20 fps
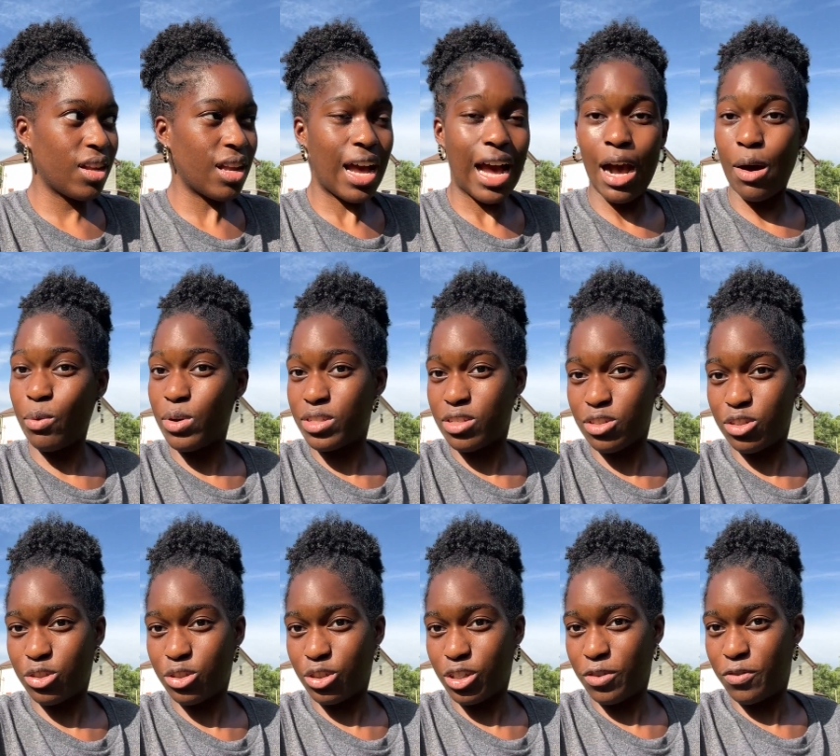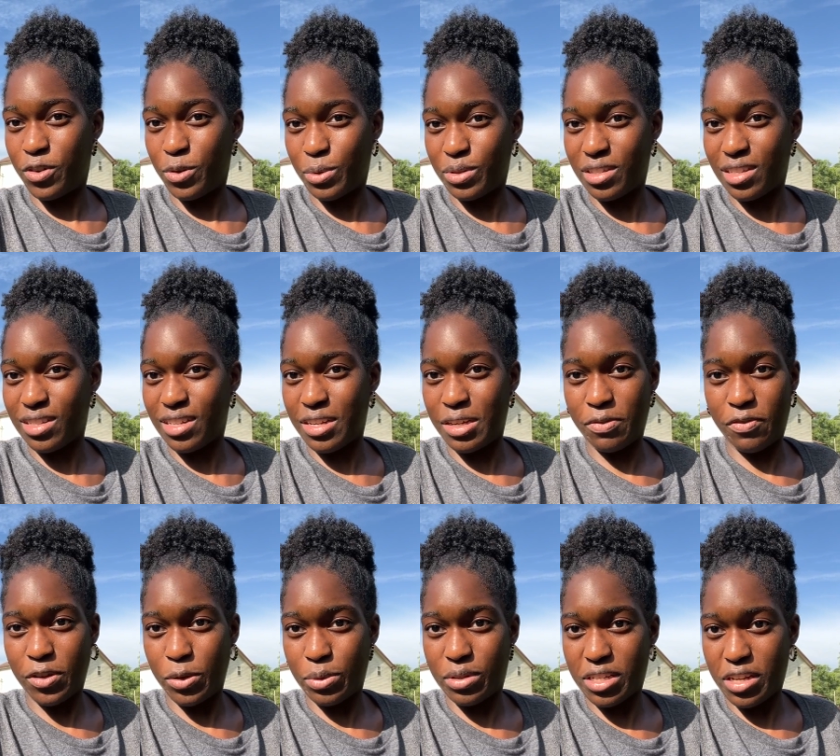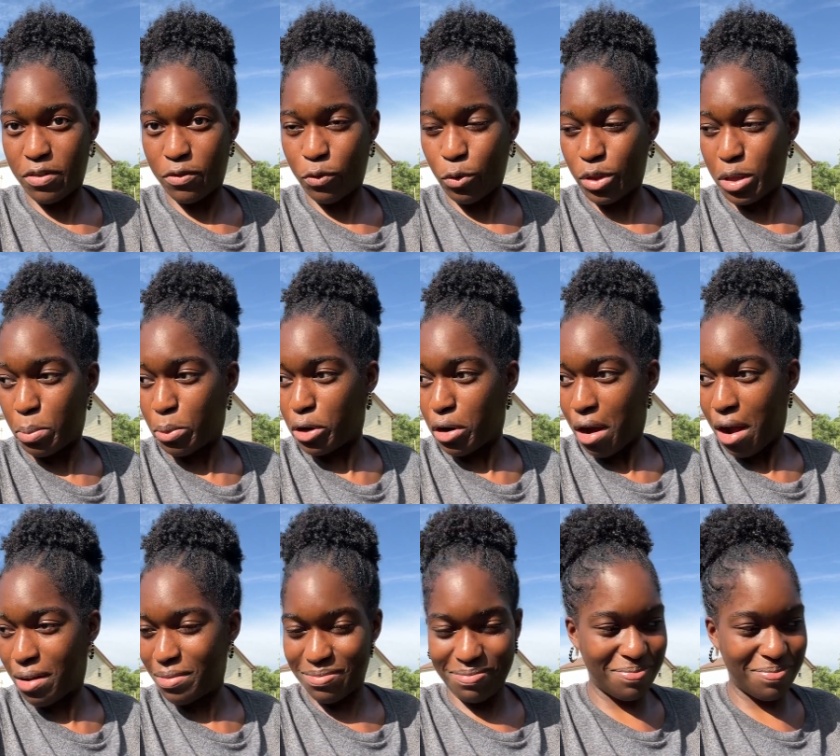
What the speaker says: I wasn't sure if it was it for them or not,